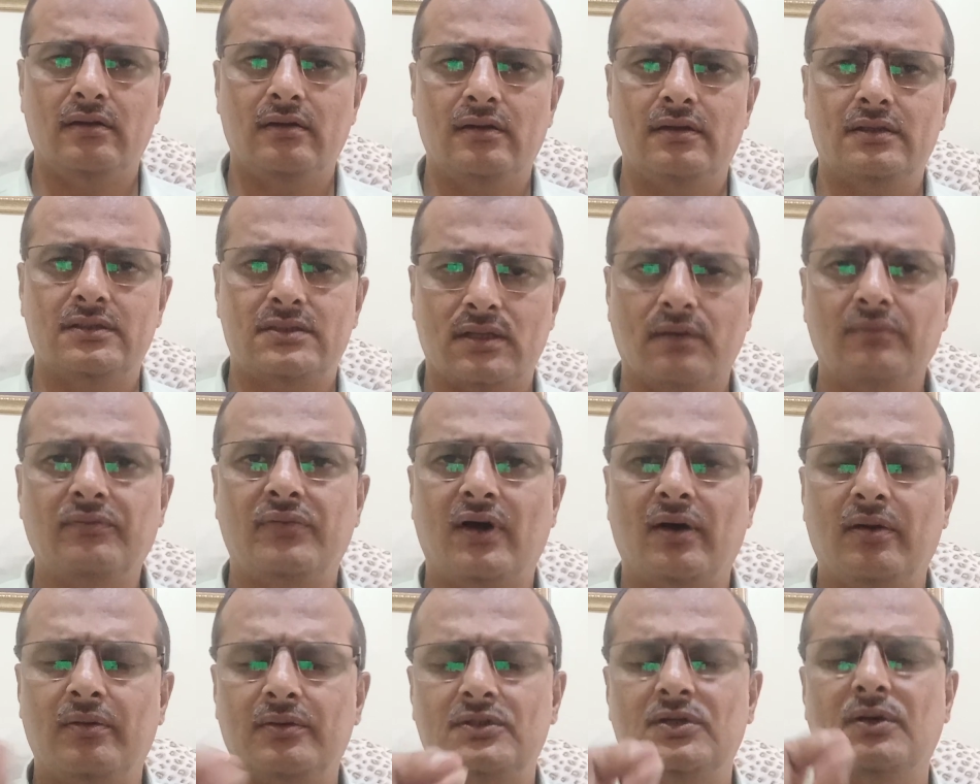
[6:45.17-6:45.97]
some
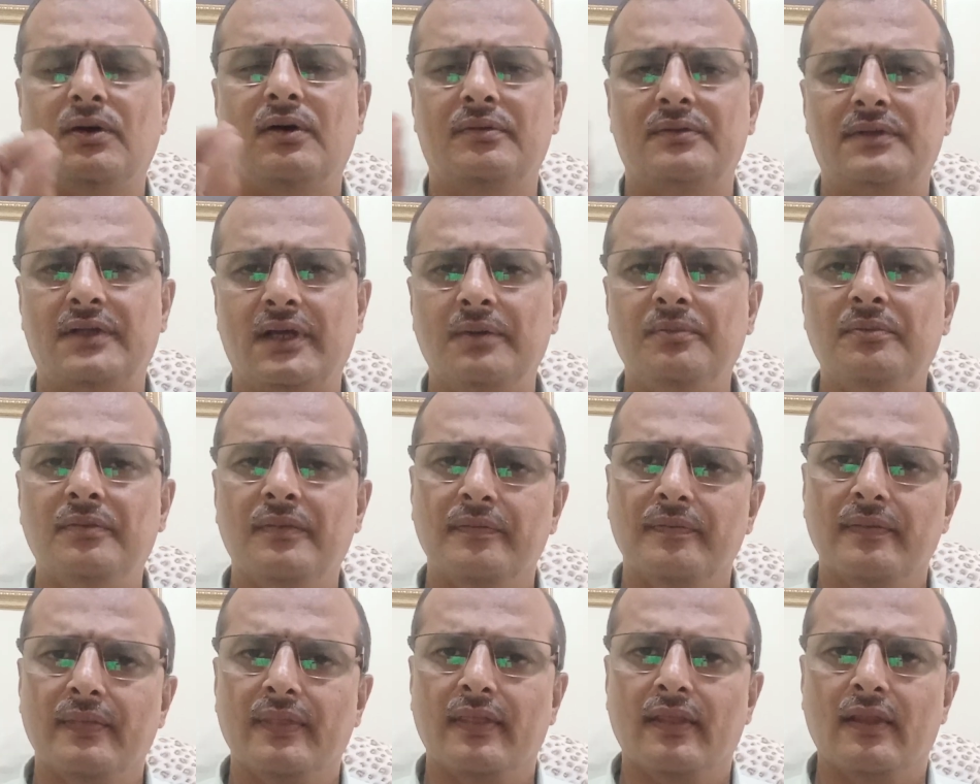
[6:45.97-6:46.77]
of them,
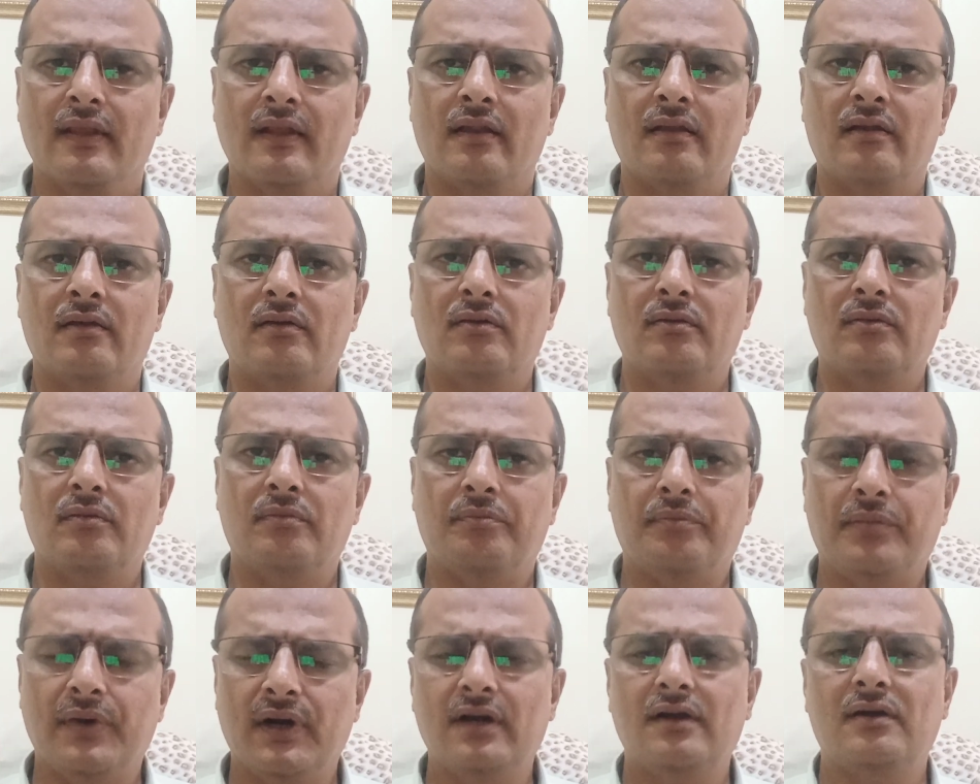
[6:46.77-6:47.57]

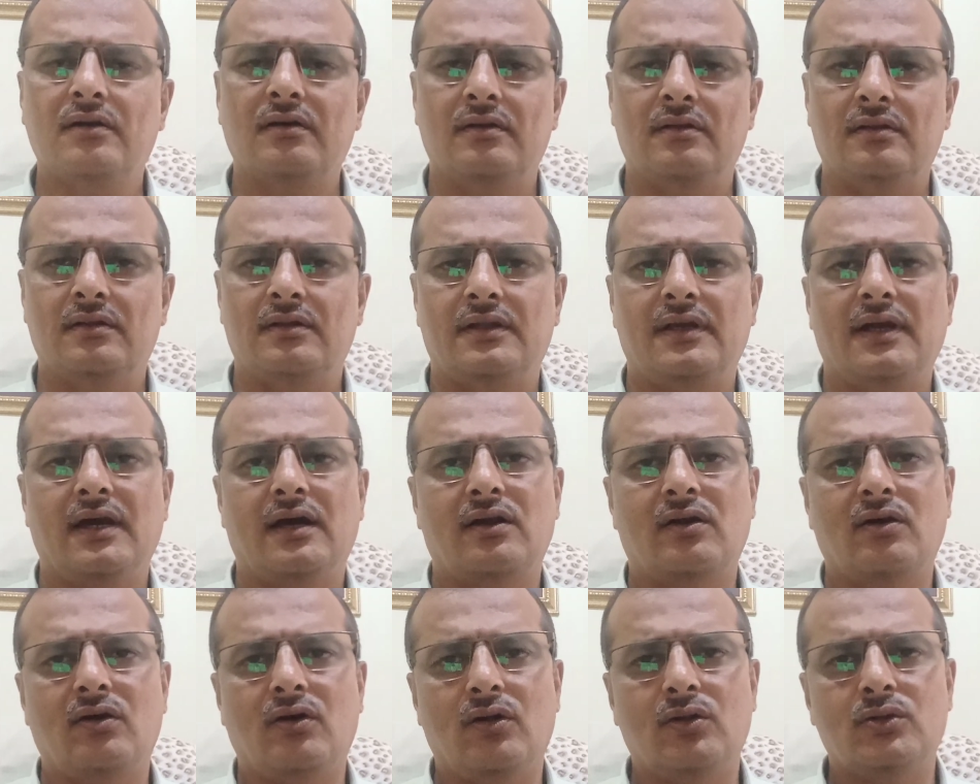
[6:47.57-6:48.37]
but they
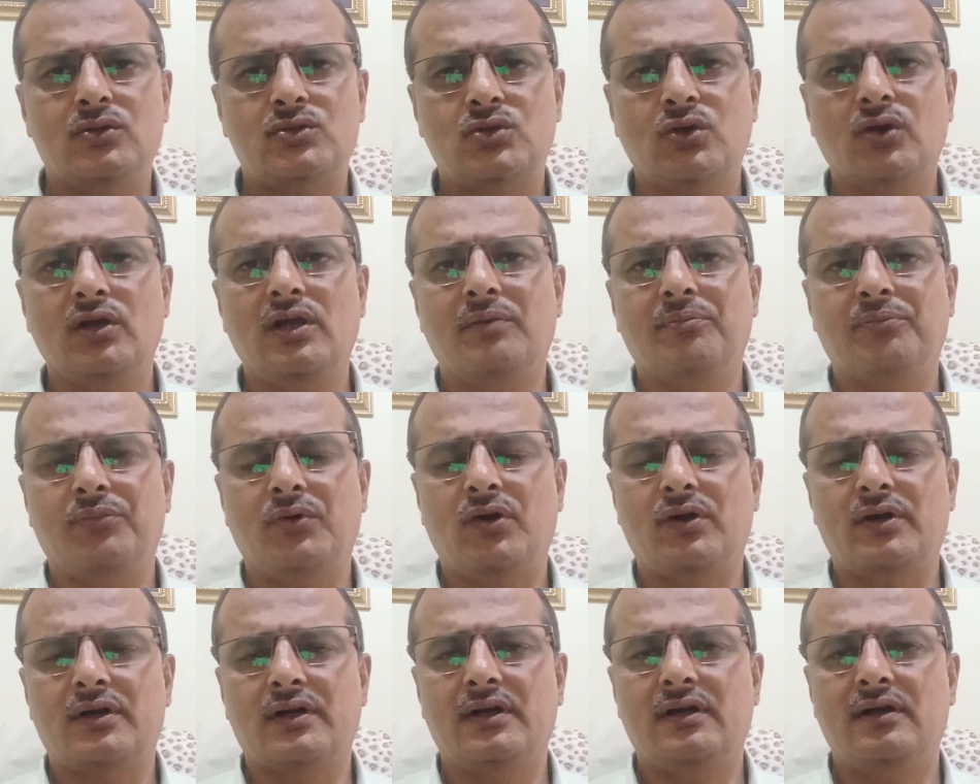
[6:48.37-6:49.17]
are also
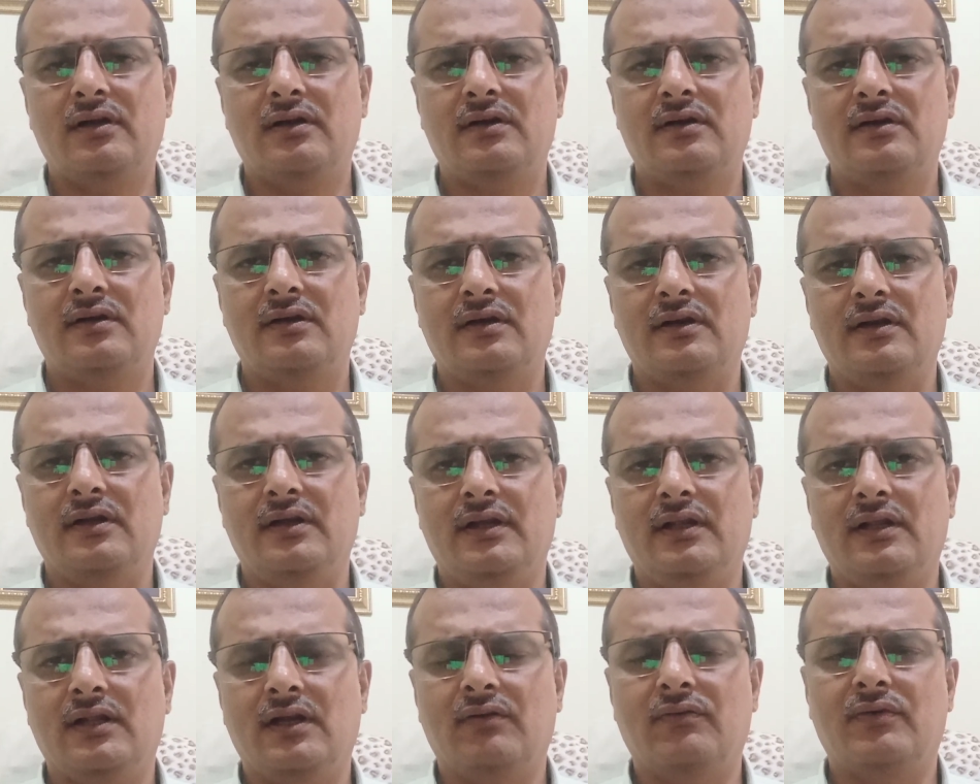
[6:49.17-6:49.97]
important
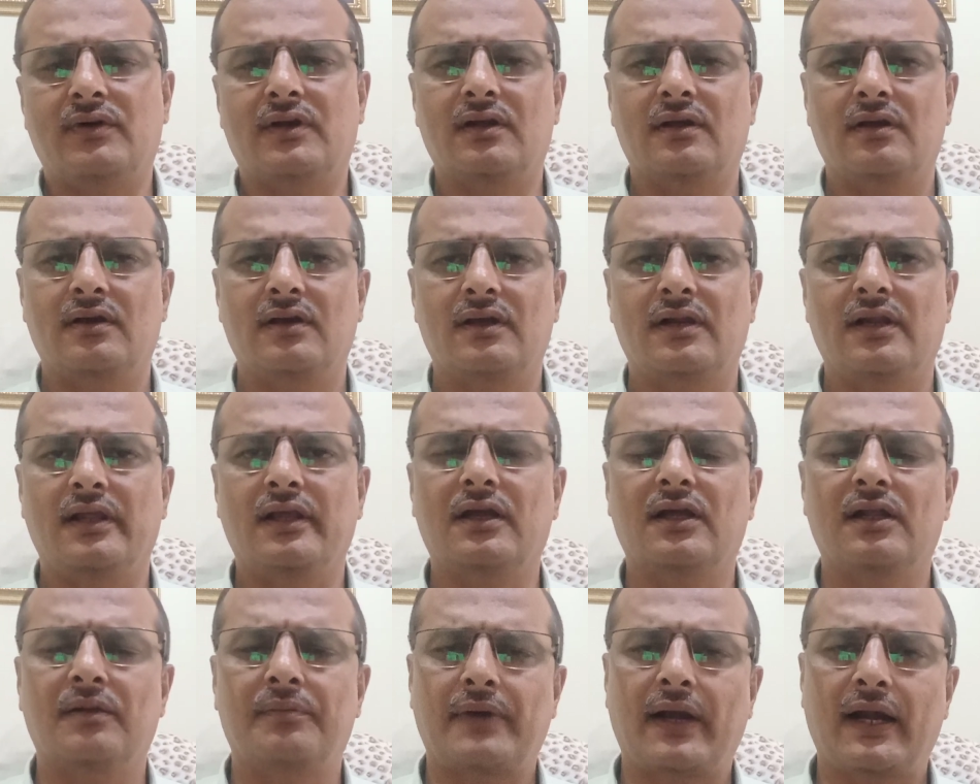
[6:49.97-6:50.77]
in our
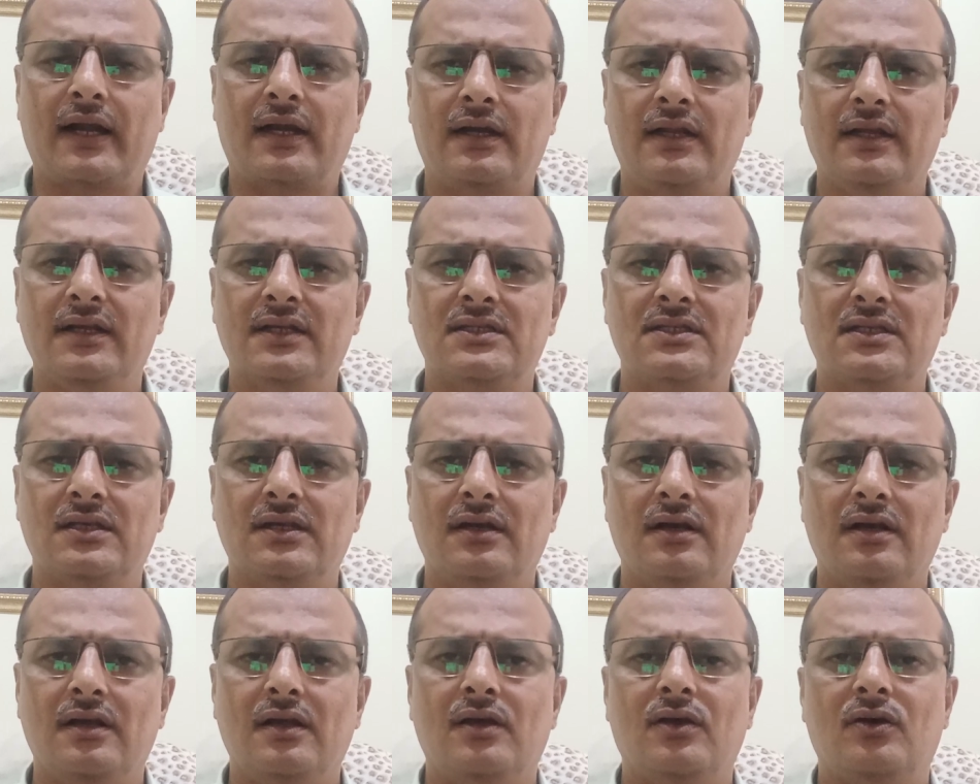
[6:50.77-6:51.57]
clinical practice.
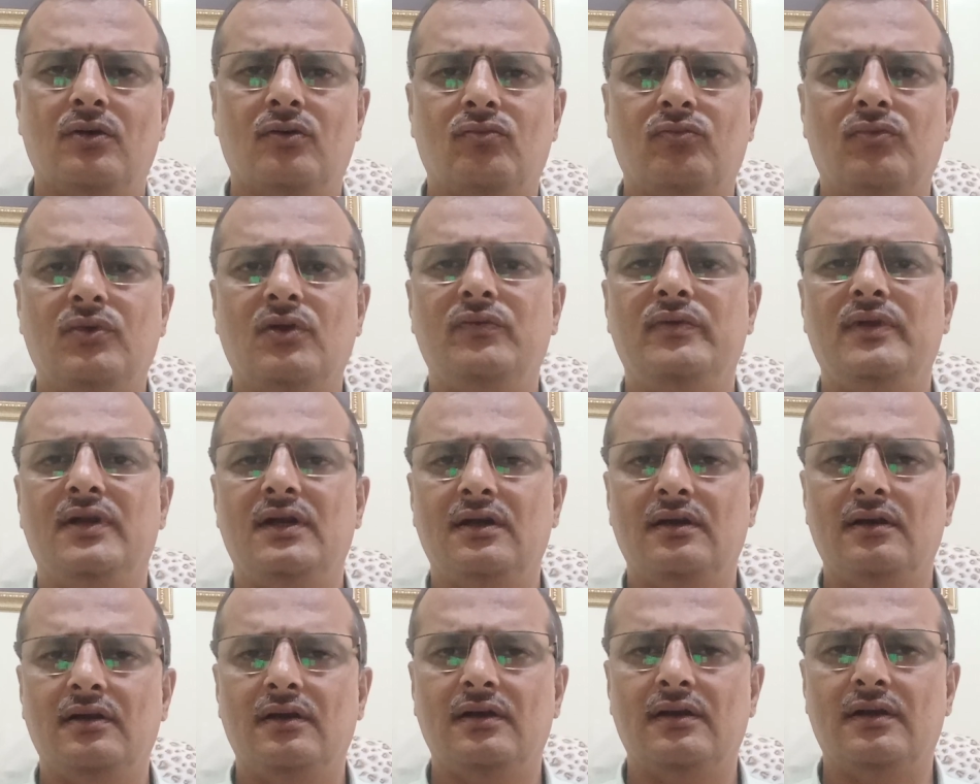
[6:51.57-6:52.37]
We
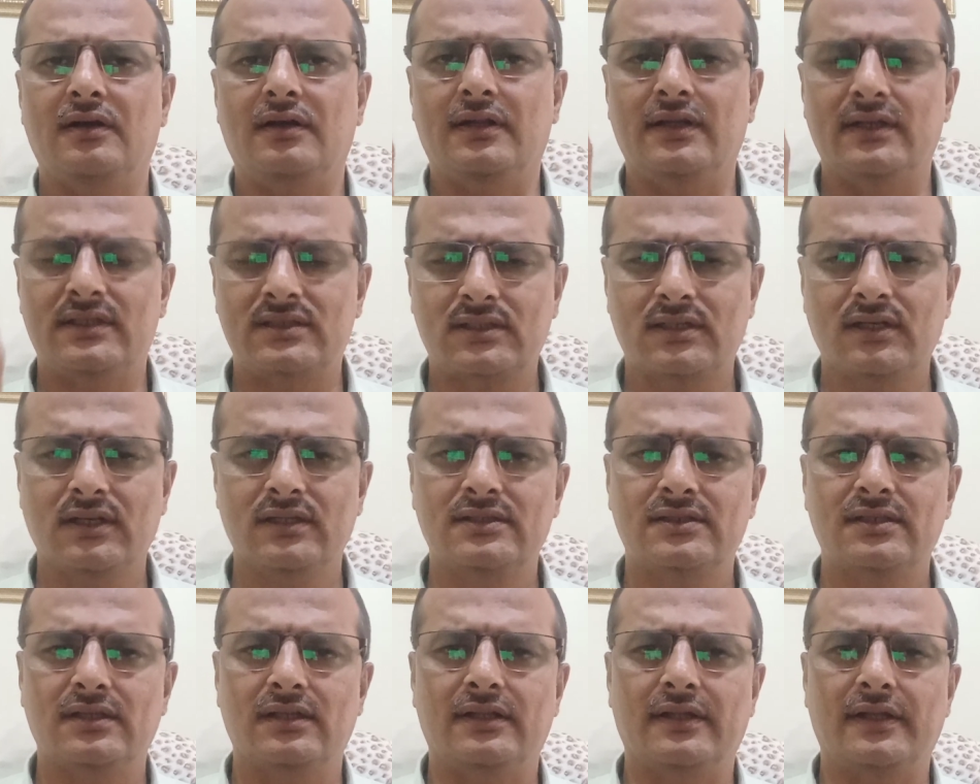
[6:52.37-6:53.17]
will
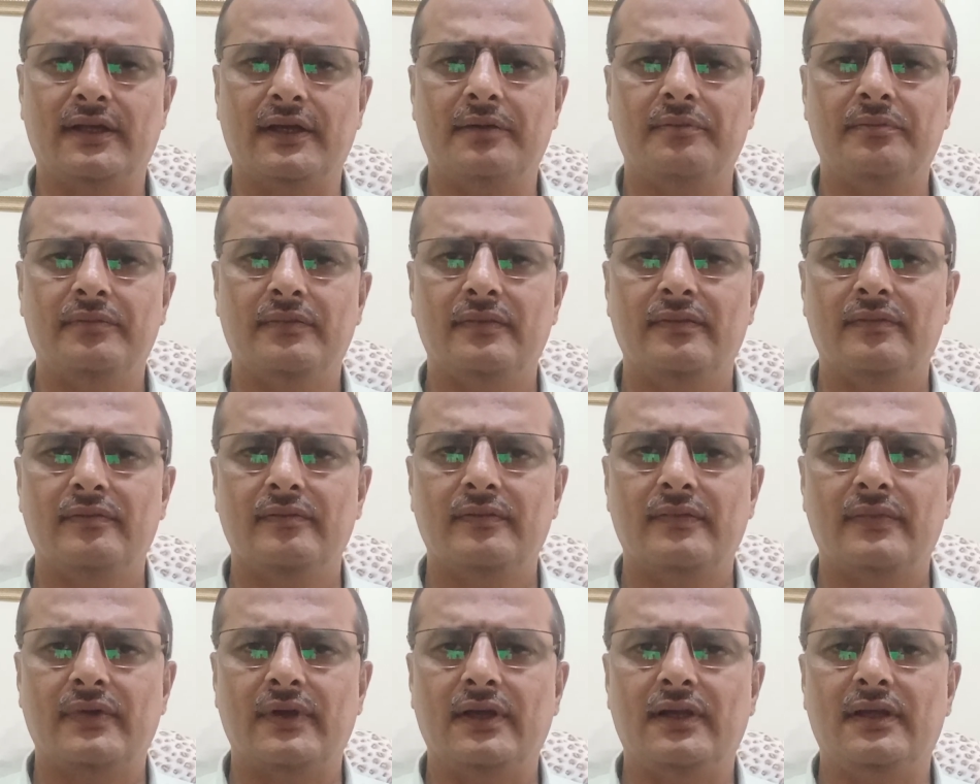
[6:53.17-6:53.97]
discuss them
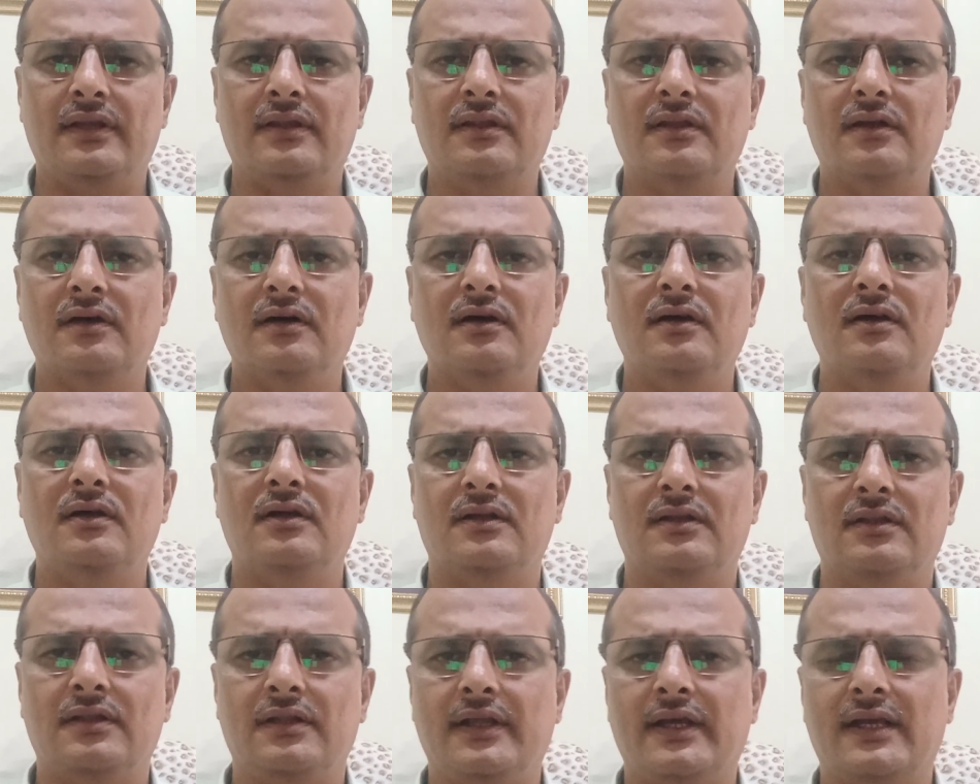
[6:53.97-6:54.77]
in the
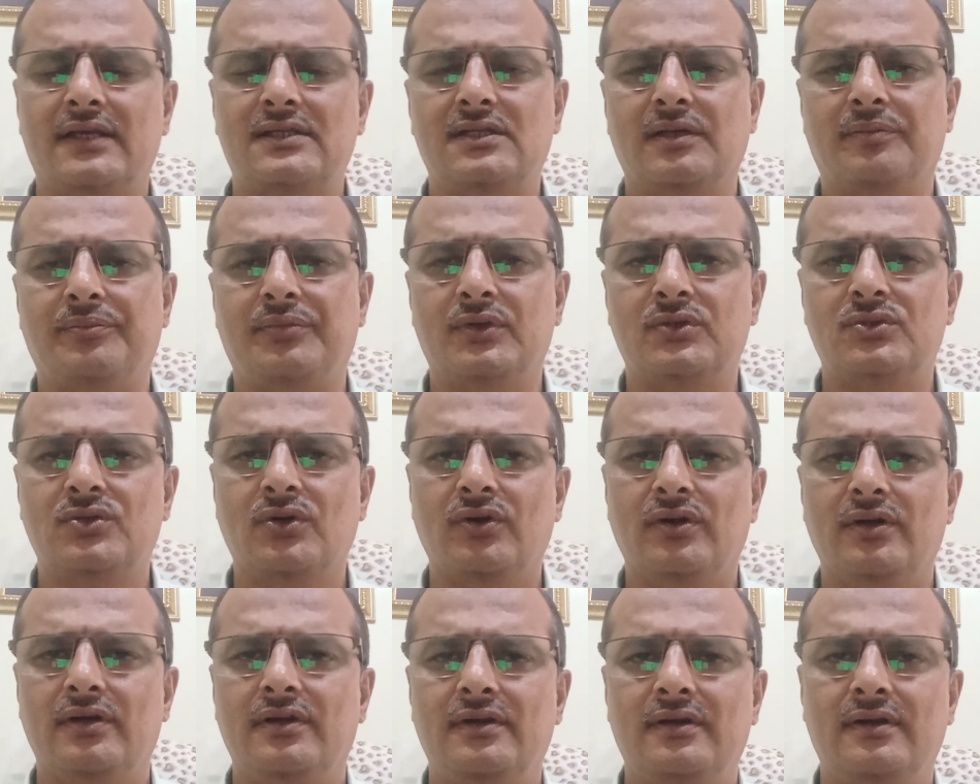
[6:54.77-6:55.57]
next
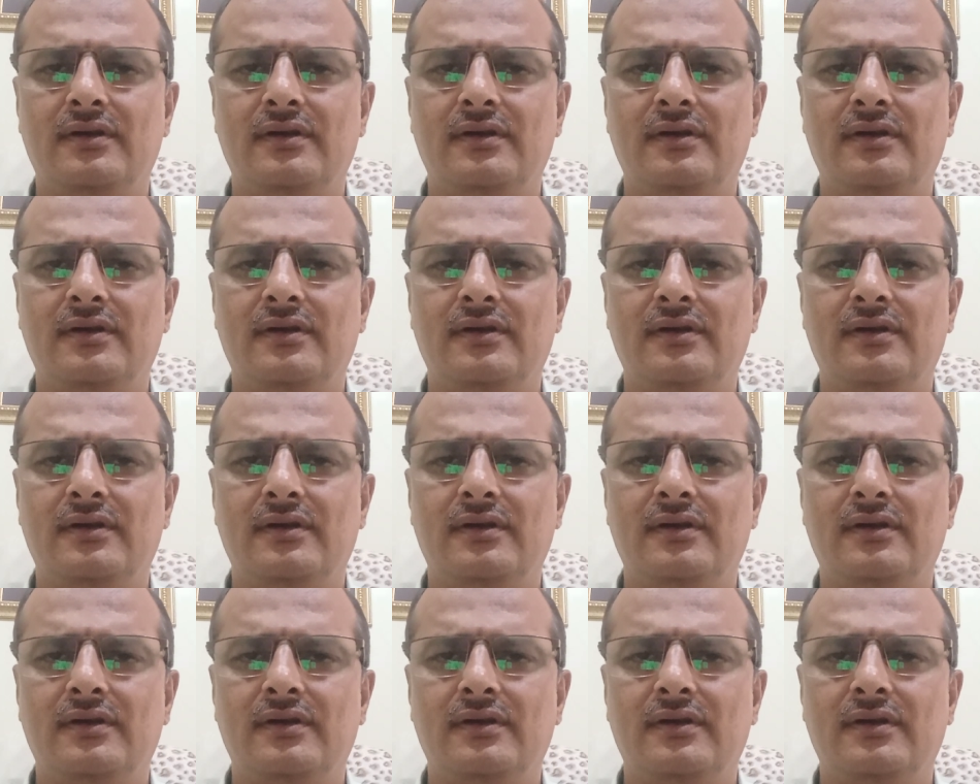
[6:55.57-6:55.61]
episode.